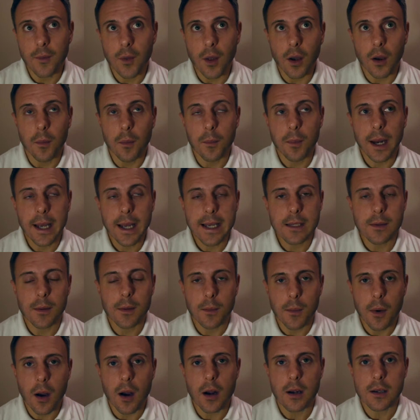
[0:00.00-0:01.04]
on placement,
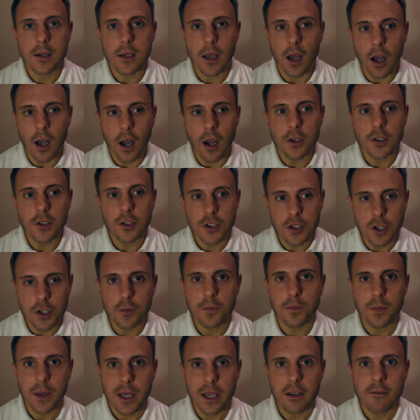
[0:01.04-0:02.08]
marks
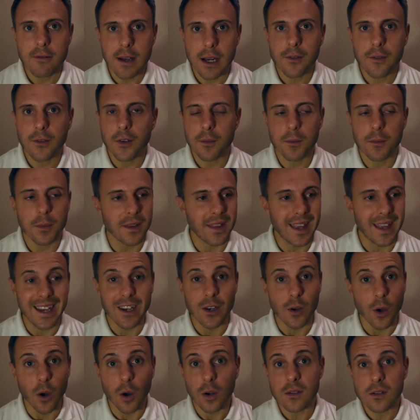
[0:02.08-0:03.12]
should be irrelevant, but they're
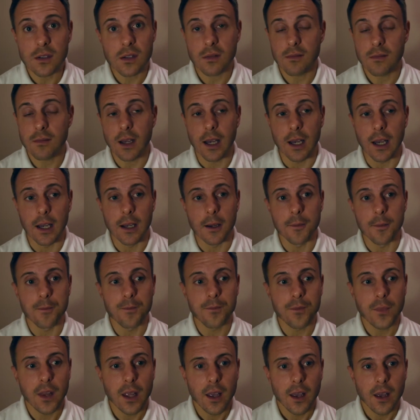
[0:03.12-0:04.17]
not.
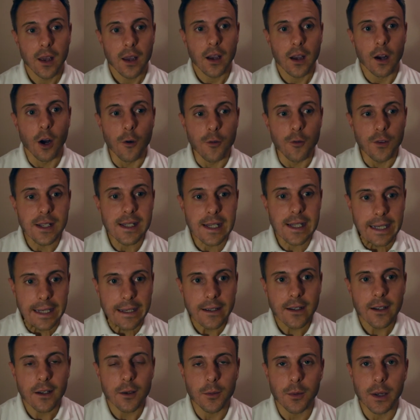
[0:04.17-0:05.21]

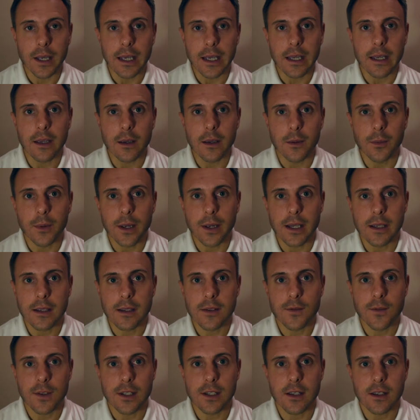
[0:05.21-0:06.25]
Obviously, we as
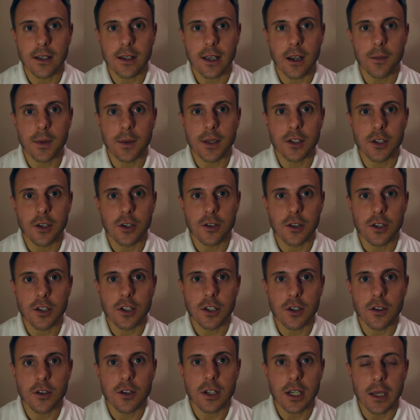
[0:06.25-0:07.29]
physiotherapy students
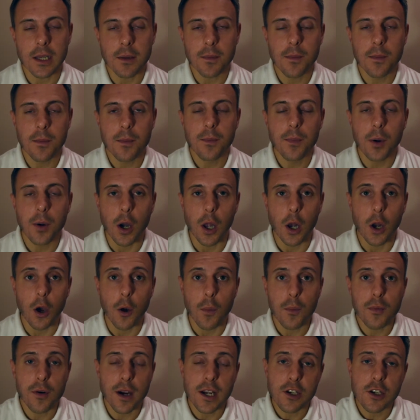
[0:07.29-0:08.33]
usually put a lot of
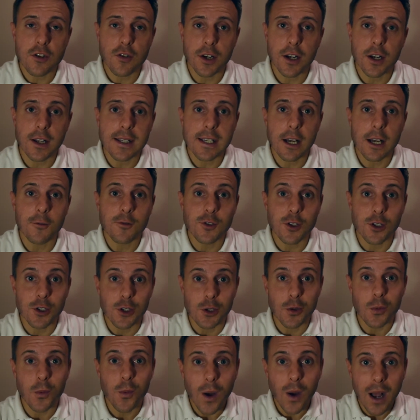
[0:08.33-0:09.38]
pressure on ourselves to
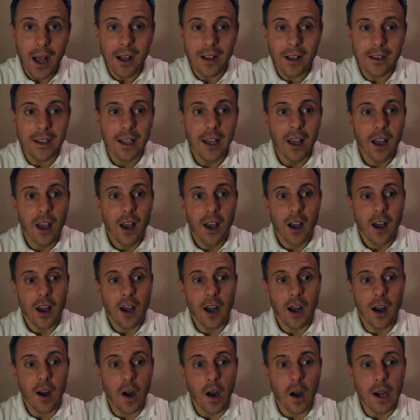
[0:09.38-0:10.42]
do well.
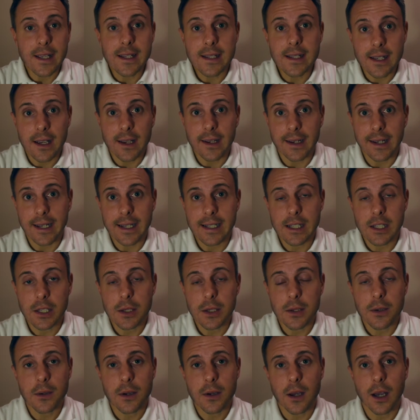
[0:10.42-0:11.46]
I certainly
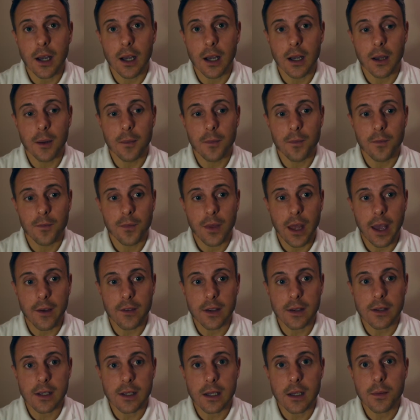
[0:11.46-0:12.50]
do.
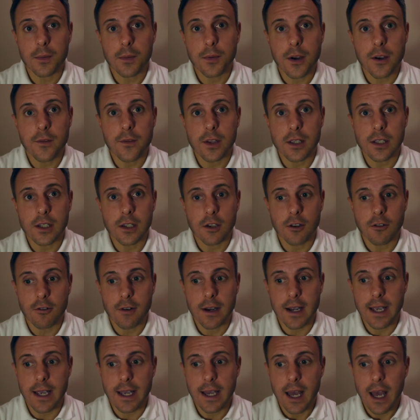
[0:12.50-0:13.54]
Having done a previous
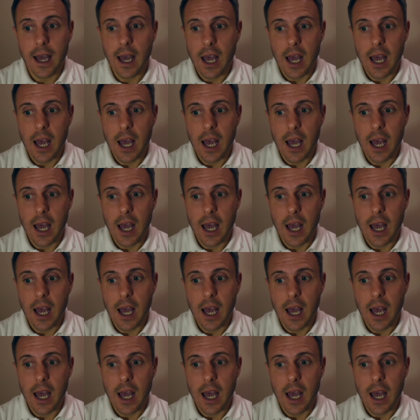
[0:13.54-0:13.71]
degree,